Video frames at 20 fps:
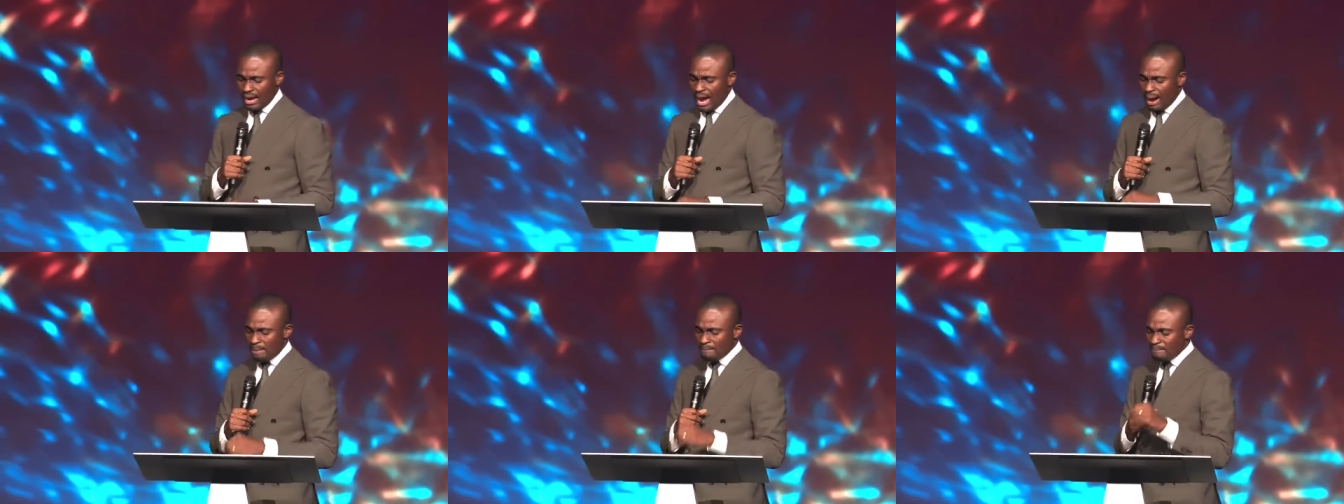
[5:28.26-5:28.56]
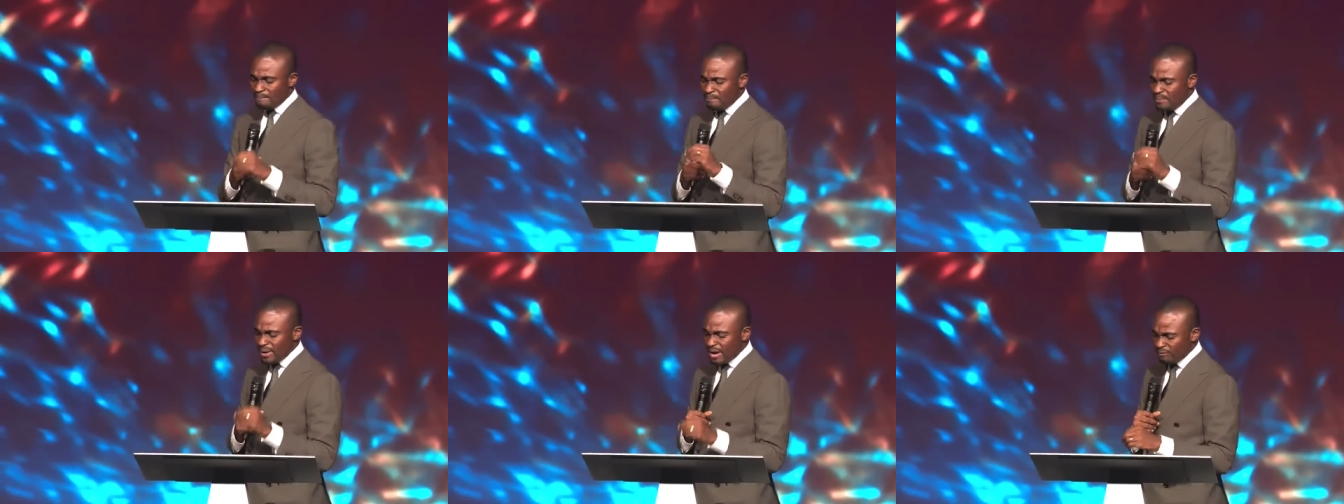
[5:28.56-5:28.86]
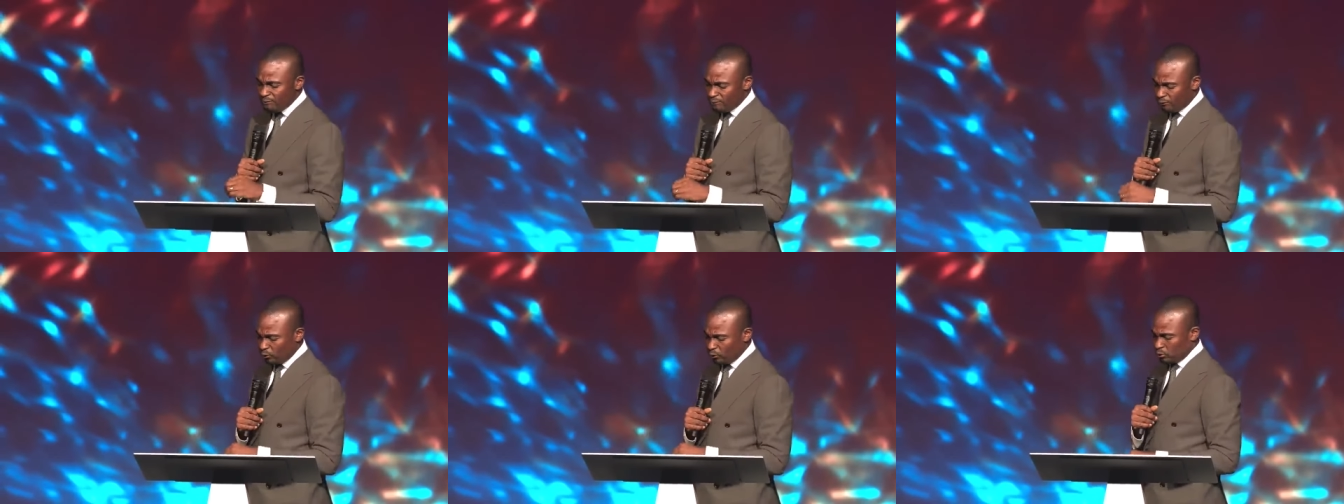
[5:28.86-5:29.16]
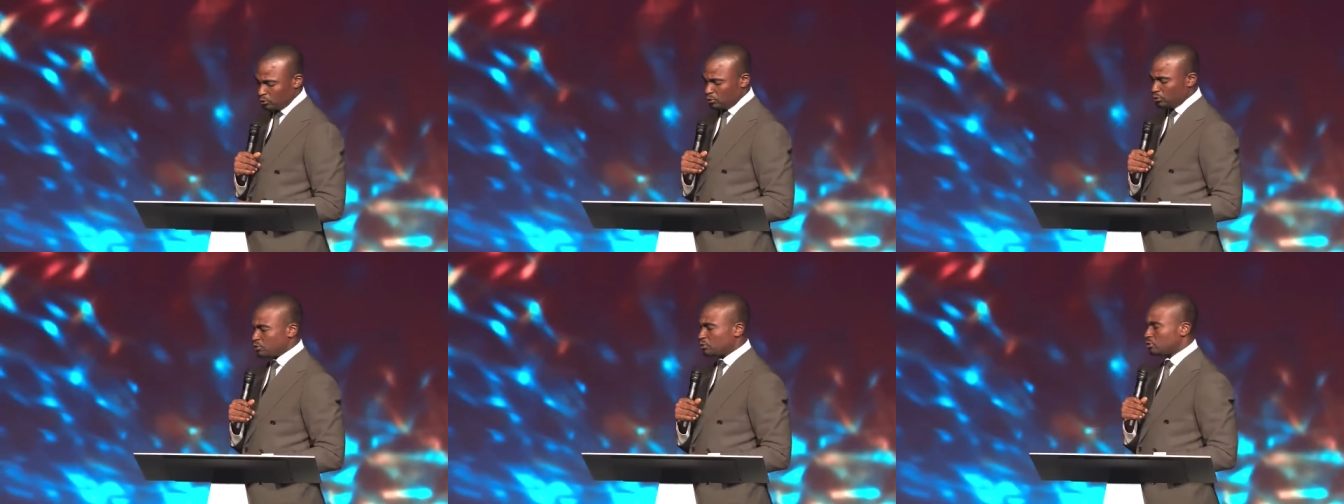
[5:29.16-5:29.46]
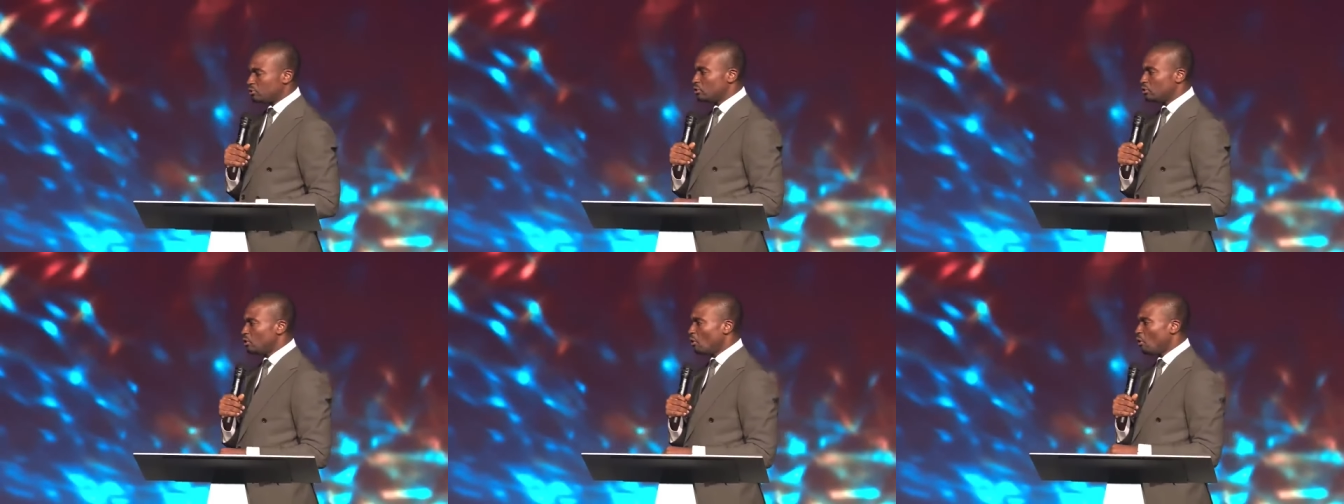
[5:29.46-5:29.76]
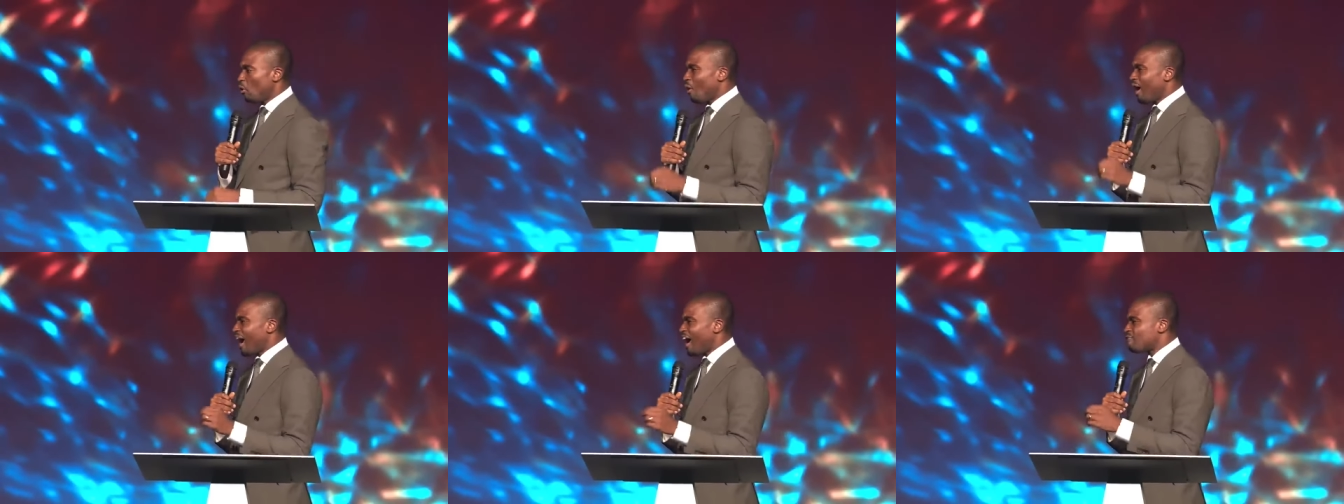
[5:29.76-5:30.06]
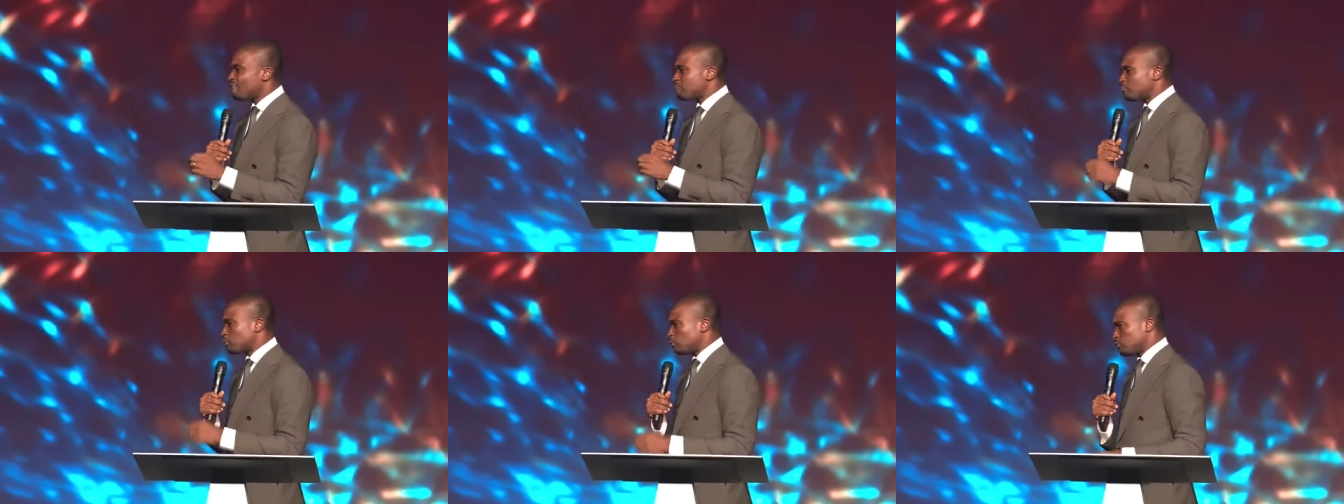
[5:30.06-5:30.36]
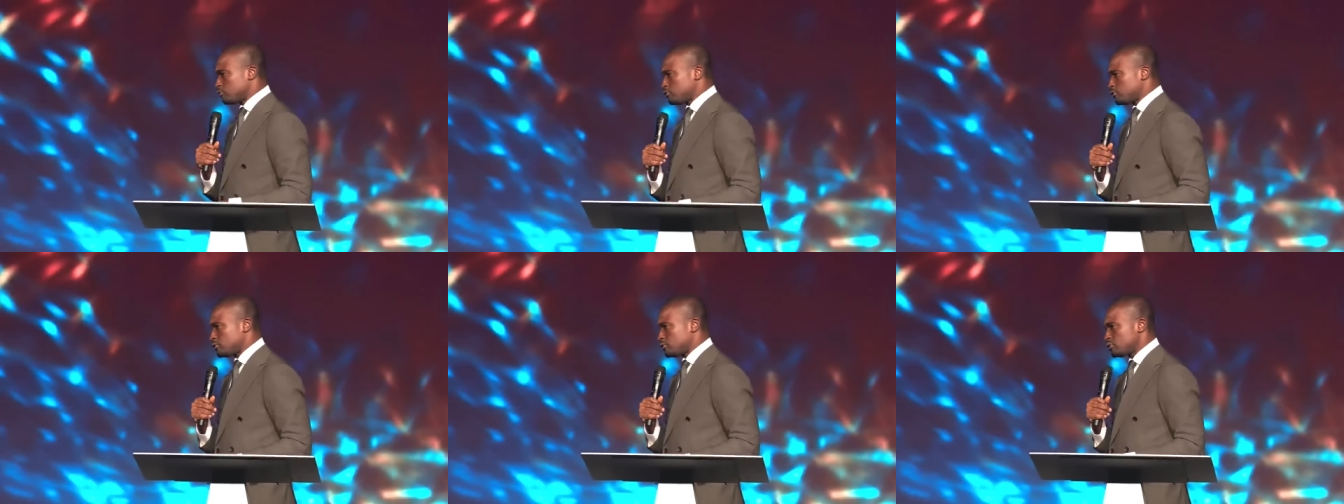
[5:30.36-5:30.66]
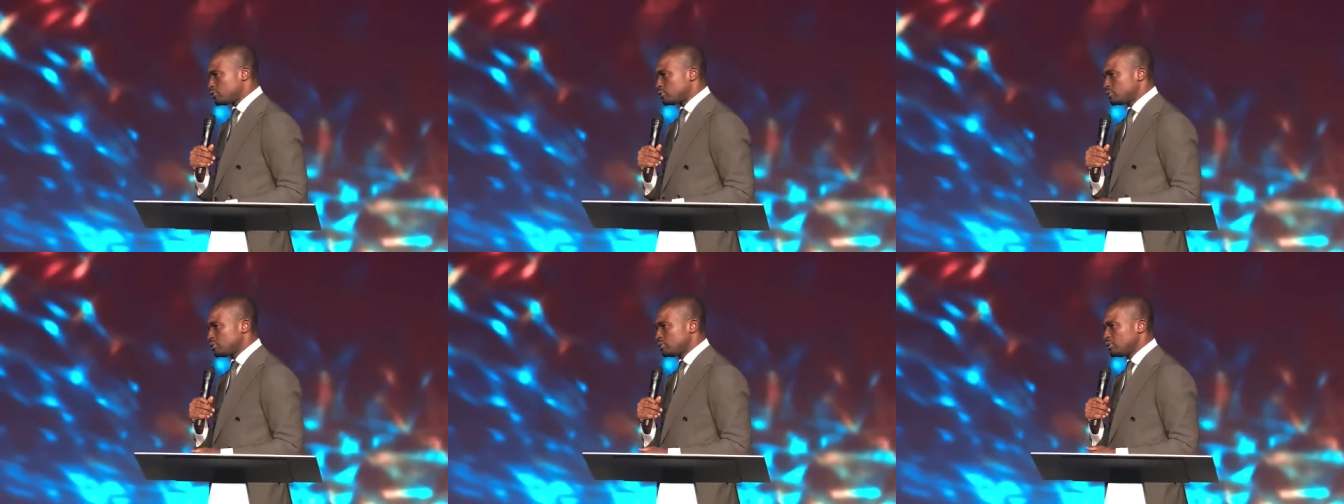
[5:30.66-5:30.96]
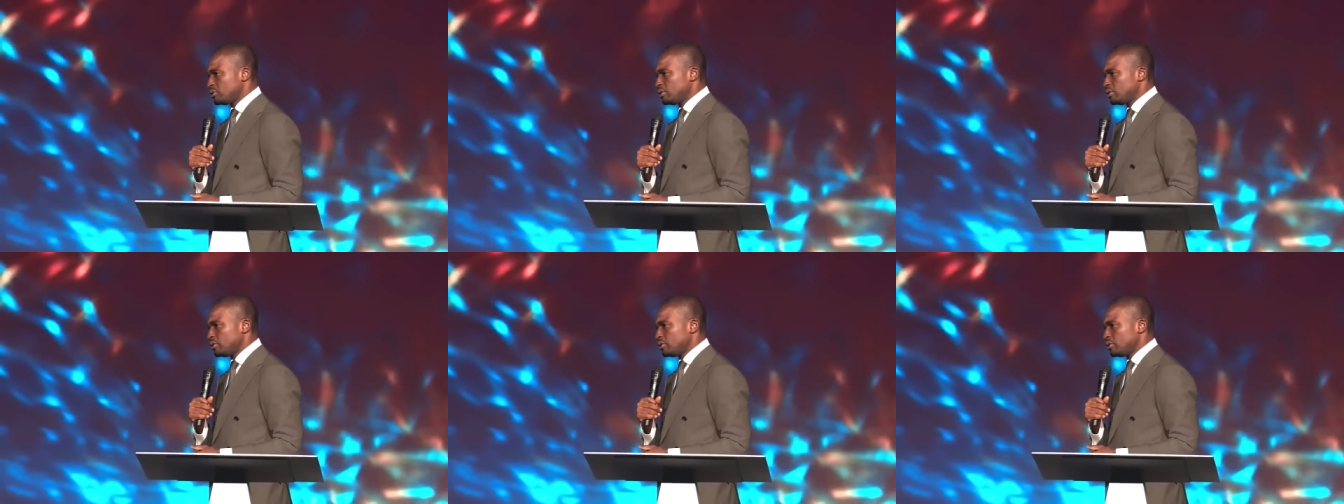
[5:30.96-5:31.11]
and bear fruits or have proofs.